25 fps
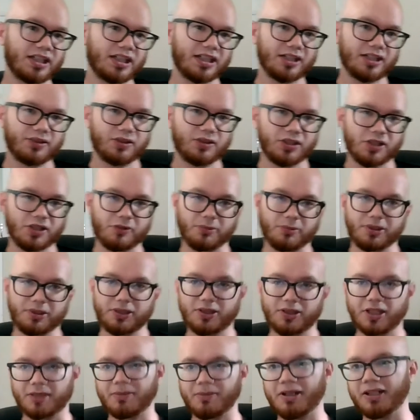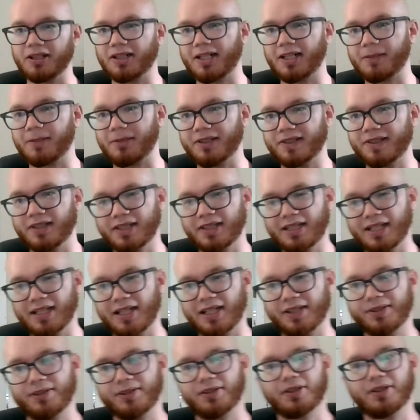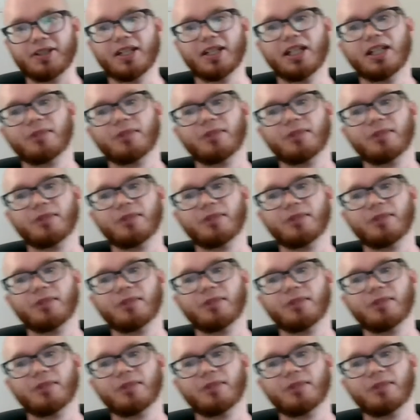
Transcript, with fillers: Uh, you know, we talk about a lot about city council,